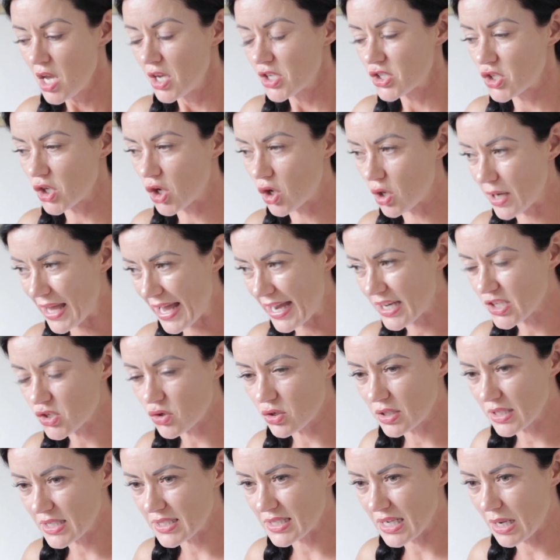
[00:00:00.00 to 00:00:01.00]
So your legs
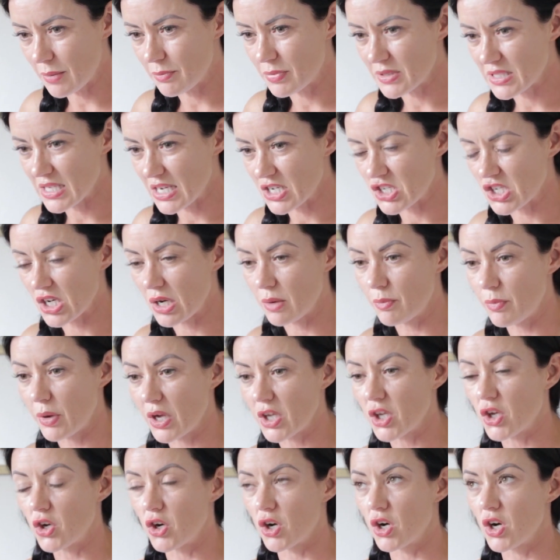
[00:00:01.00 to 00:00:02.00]
are in the same position,
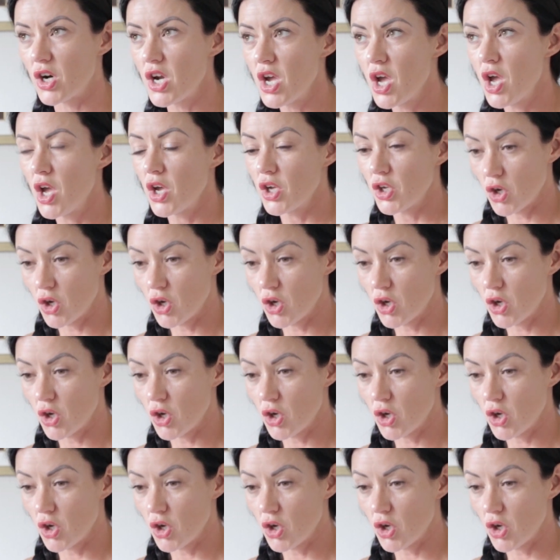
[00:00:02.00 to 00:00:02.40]
but your